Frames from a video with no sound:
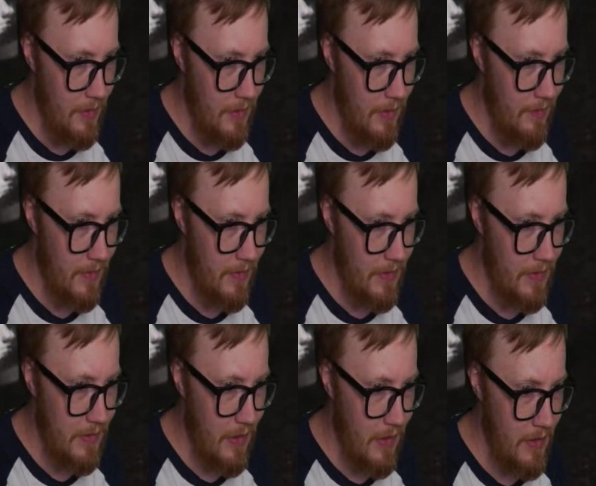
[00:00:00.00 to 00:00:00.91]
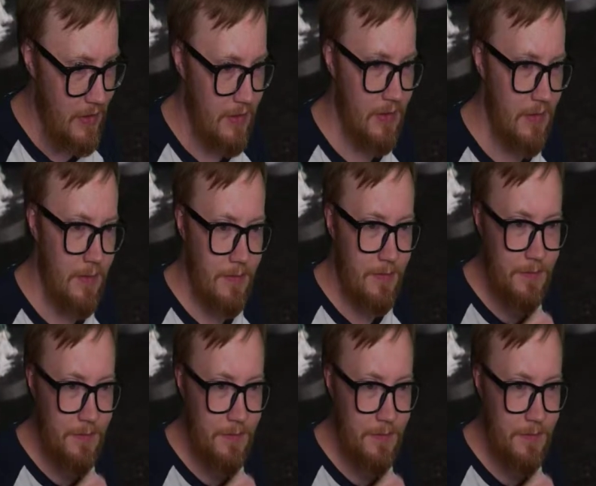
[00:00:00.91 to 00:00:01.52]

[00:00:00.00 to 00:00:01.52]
different styles,